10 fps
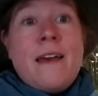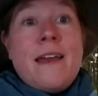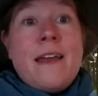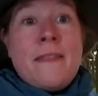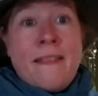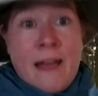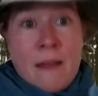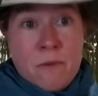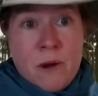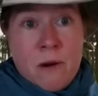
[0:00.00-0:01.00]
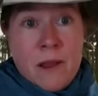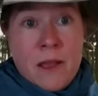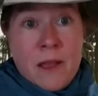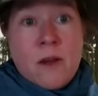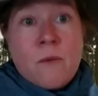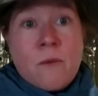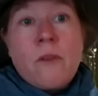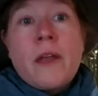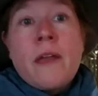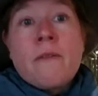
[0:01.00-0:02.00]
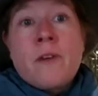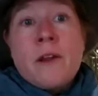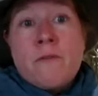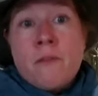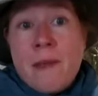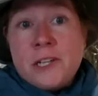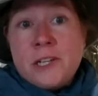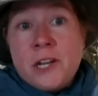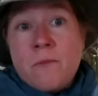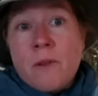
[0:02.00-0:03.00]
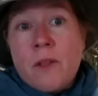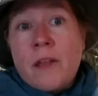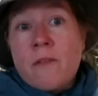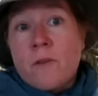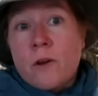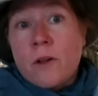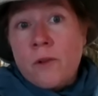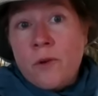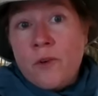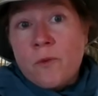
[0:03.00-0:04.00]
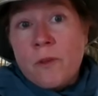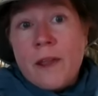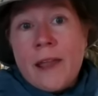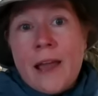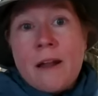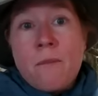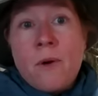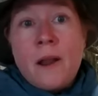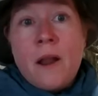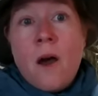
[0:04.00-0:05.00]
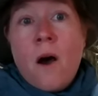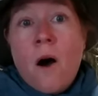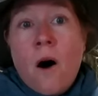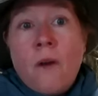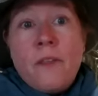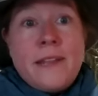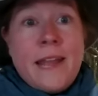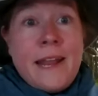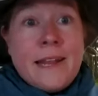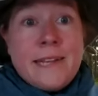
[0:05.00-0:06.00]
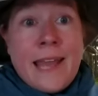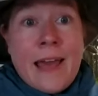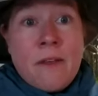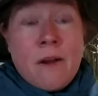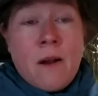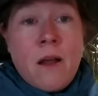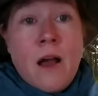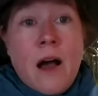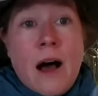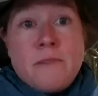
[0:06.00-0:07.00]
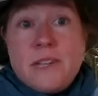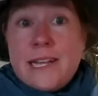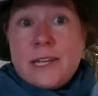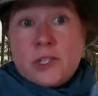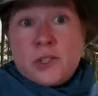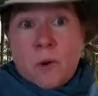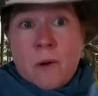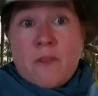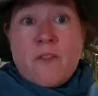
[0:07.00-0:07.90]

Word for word: in the library. We're looking for information, we're looking for clues, we're looking how to put all the data together um, to tell stories.